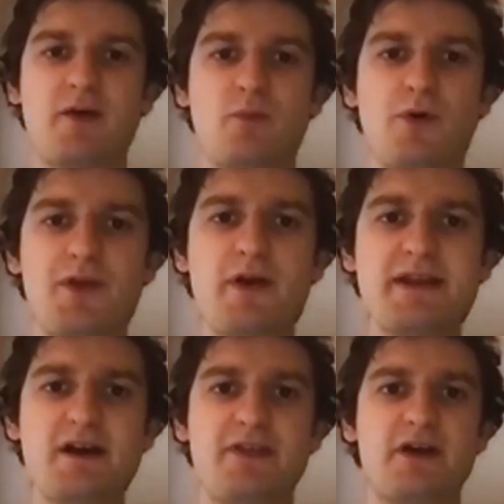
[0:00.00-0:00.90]
Were there
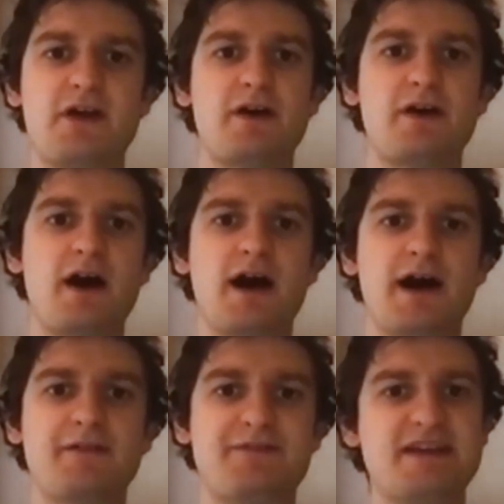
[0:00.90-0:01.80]
any other
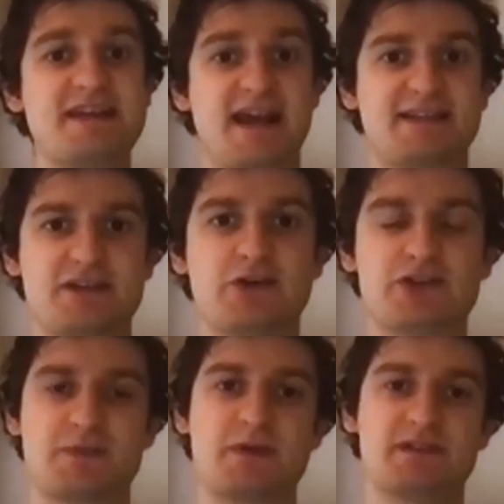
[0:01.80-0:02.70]
fintechs that you
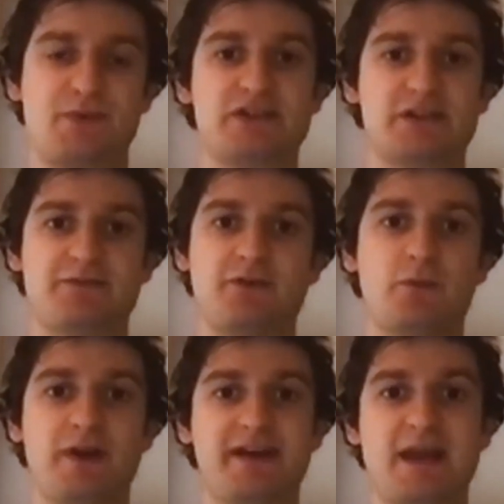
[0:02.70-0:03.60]
got some inspiration
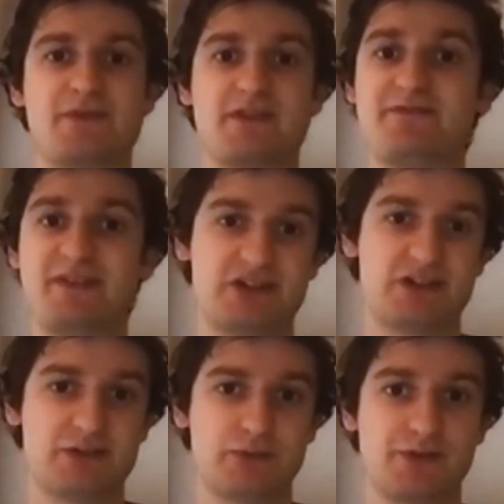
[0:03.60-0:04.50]
from when it came to the
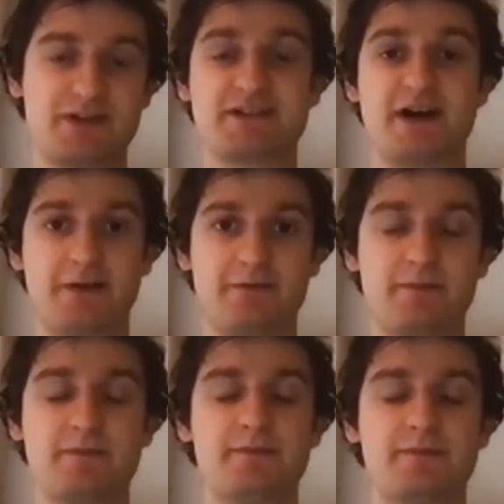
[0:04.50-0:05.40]
features or the design of them?